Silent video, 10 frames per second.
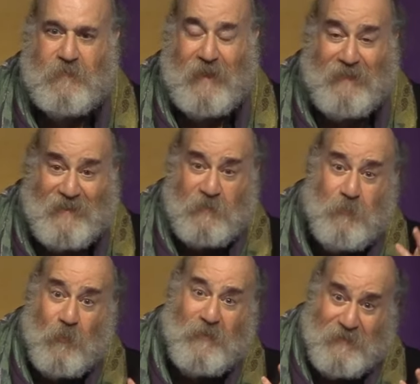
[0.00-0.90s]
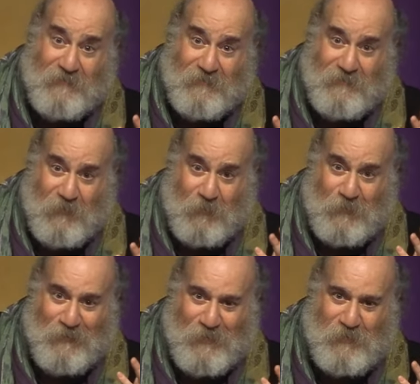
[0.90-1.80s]
And that's important for the
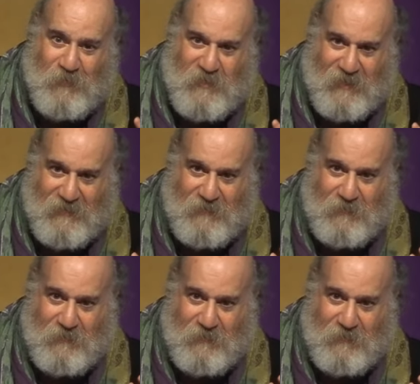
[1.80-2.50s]
progress of physics.